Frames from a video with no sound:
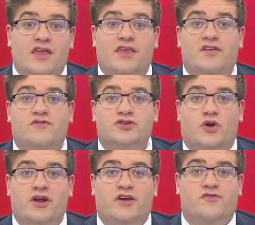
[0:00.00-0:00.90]
Thanks for
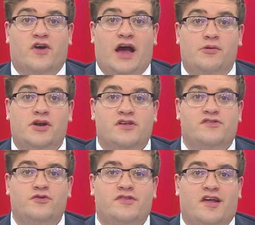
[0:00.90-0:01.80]
joining us for
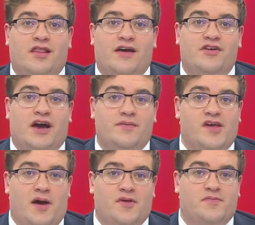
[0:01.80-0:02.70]
Eyewitness News at 11.
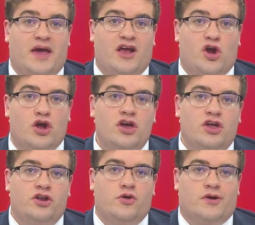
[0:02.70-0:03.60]
I'm Thomas Payer.
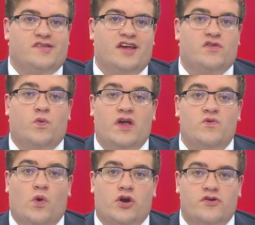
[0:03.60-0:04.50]
New York State's
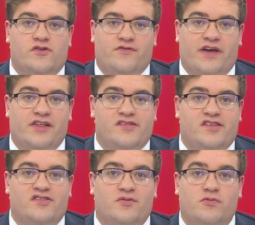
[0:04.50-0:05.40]
wastewater
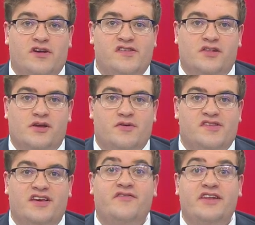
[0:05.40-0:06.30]
surveillance system recently
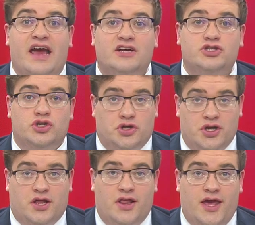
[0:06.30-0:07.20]
received
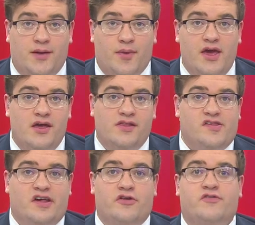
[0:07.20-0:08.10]
national acclaim.
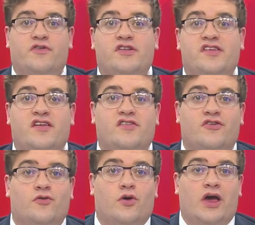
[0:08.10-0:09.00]
The Centers for Disease
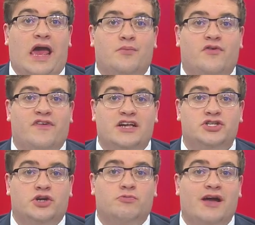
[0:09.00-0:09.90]
Control and
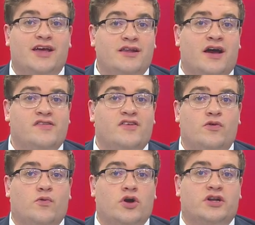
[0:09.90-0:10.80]
Prevention
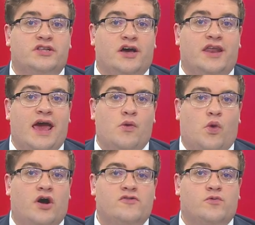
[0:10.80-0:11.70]
recognizing the work done
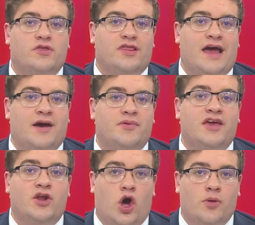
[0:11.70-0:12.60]
at Wadsworth
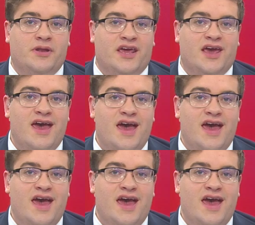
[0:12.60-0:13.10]
Lab in Albany